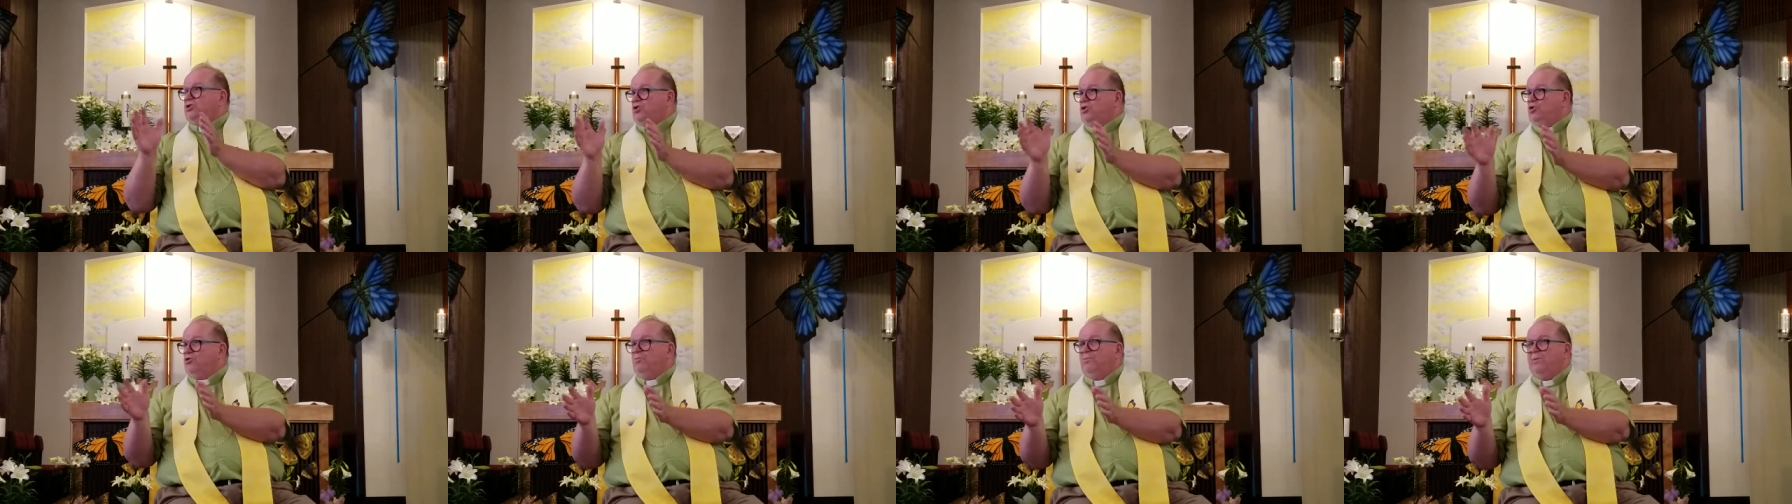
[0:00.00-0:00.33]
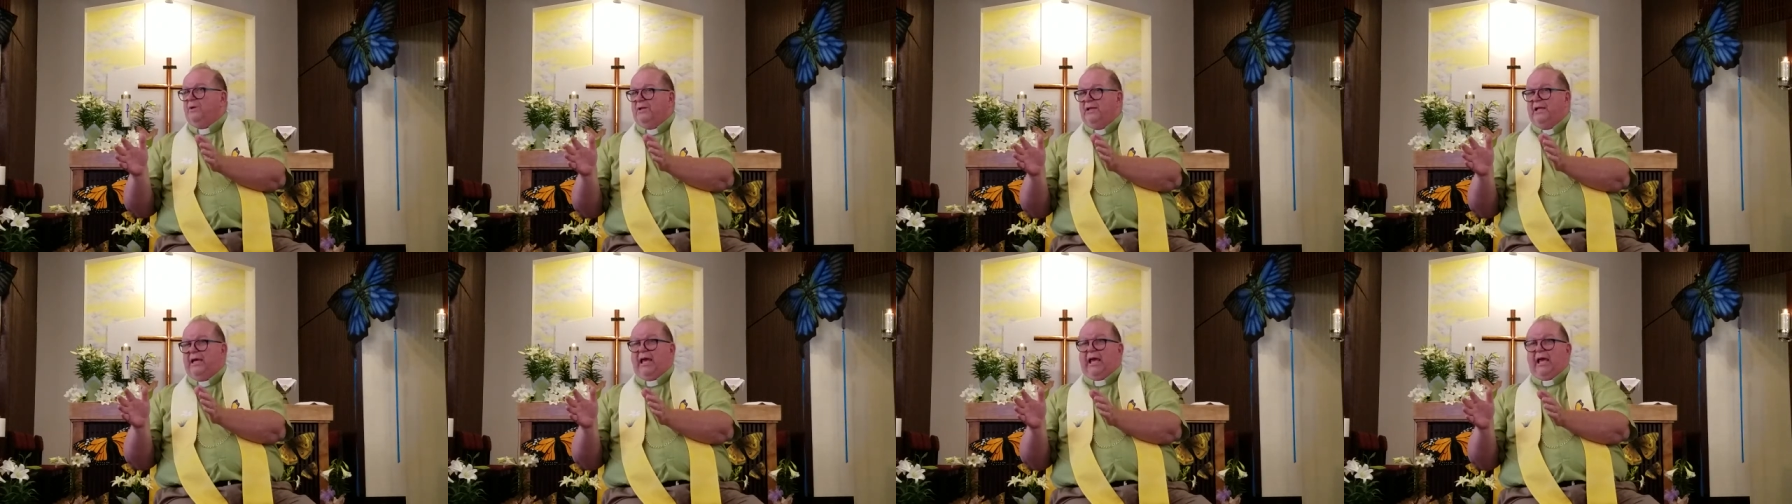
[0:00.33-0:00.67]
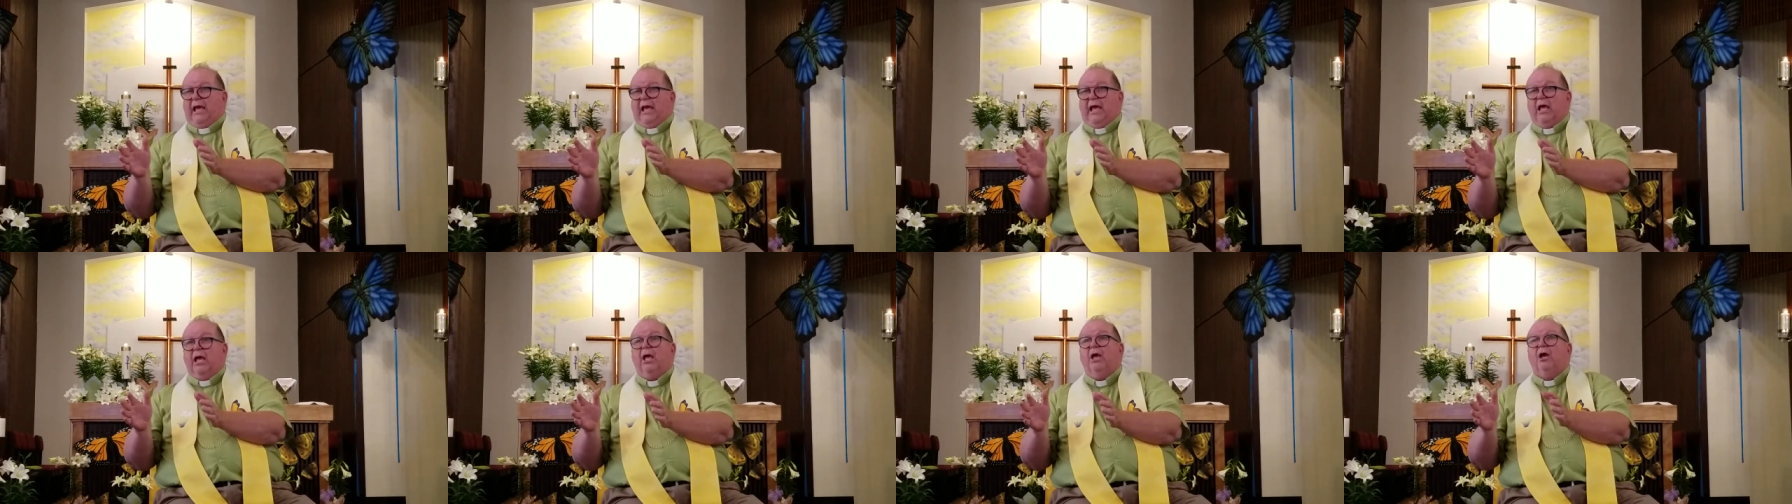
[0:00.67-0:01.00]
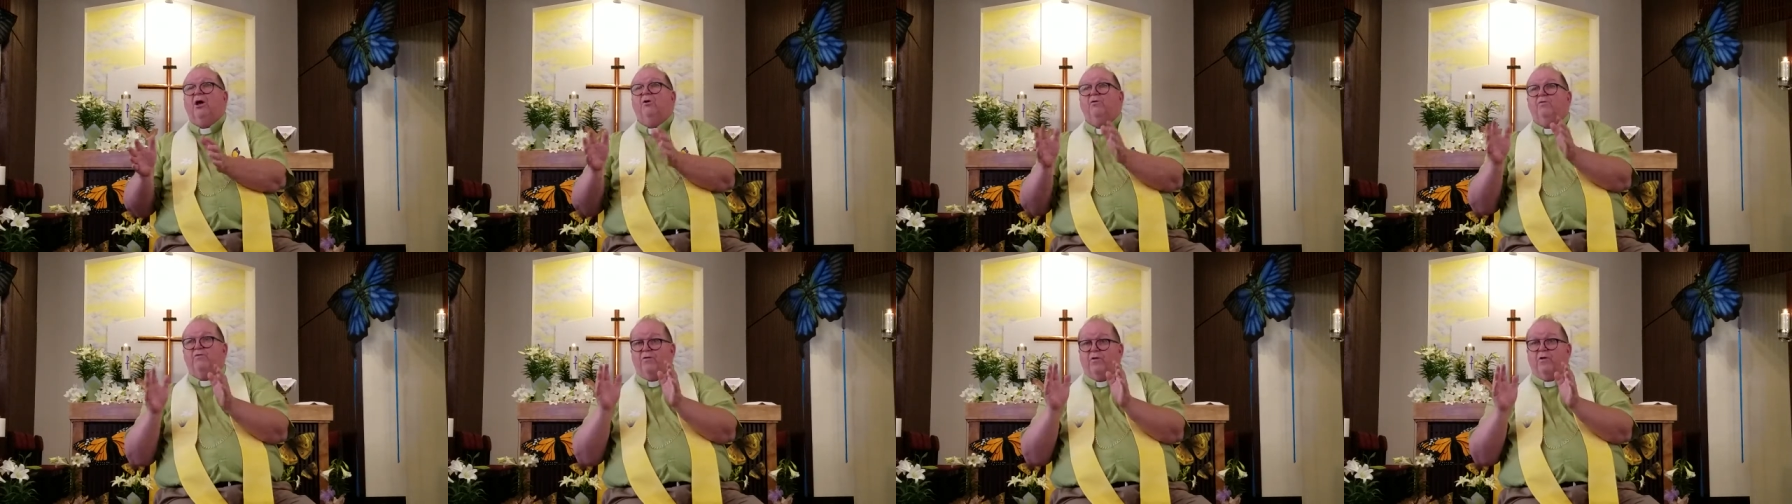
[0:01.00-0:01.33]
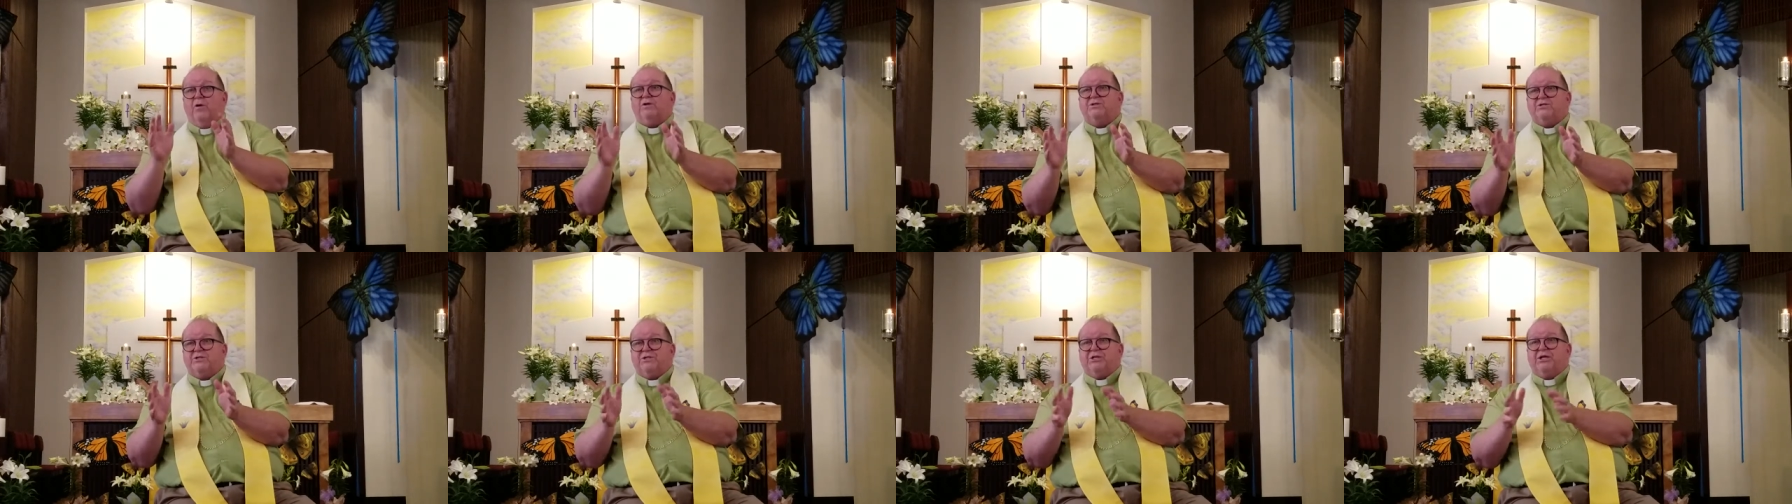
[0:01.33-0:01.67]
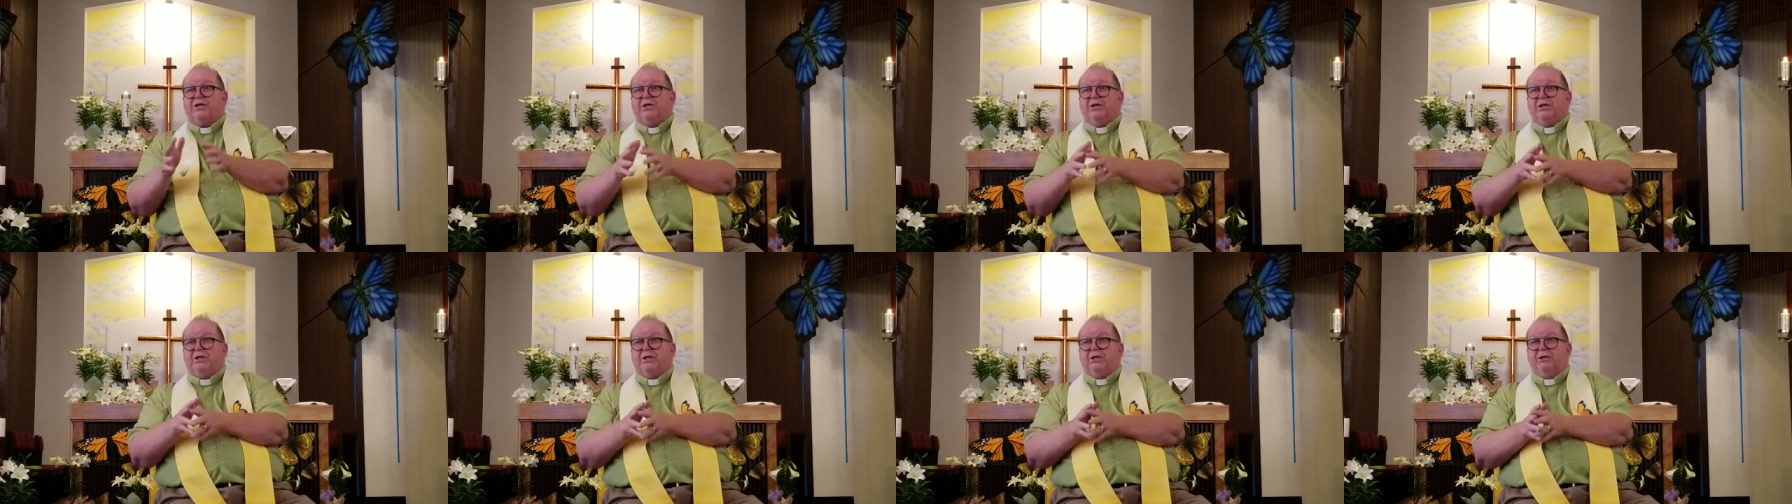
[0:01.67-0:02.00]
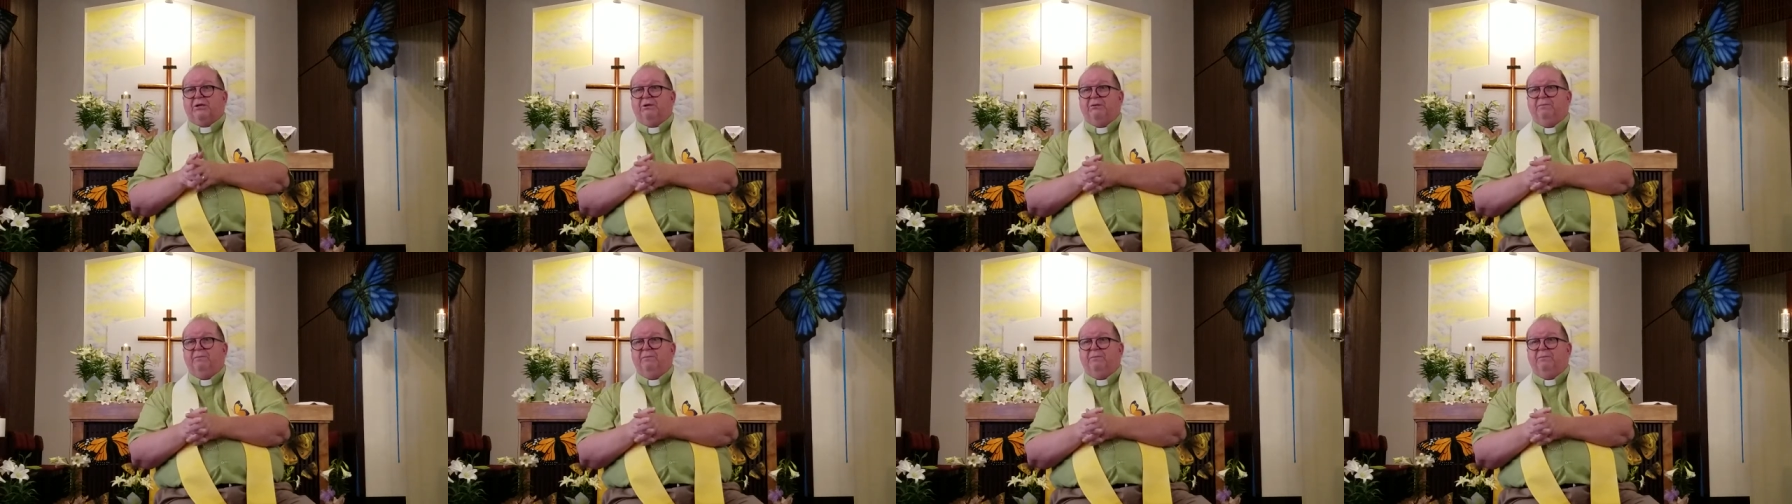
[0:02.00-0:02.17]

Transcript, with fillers: jubilee for sin.